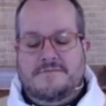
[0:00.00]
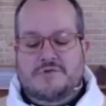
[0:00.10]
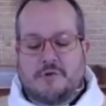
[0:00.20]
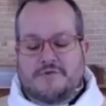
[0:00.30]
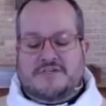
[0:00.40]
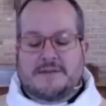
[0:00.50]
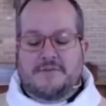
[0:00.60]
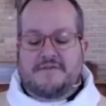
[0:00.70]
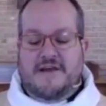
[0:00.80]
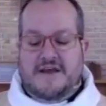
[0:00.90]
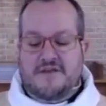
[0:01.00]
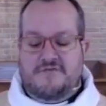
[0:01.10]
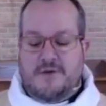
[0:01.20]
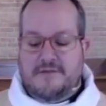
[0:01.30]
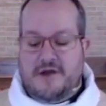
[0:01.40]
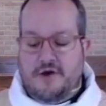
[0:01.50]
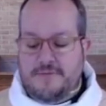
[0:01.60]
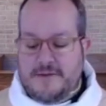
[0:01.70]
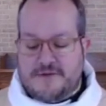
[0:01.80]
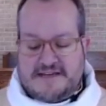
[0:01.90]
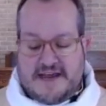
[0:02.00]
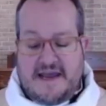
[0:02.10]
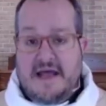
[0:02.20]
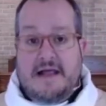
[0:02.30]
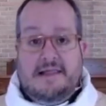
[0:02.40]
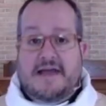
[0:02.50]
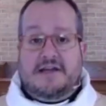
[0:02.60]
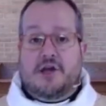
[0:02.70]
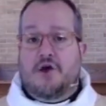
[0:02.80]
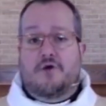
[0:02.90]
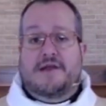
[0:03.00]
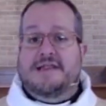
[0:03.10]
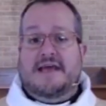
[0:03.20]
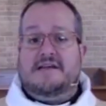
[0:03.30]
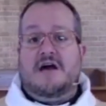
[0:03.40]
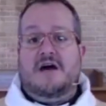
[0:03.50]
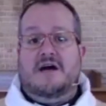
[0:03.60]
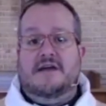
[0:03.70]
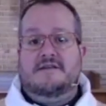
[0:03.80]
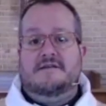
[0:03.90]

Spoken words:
To oversimplify it, you've probably heard people say, let go and let God.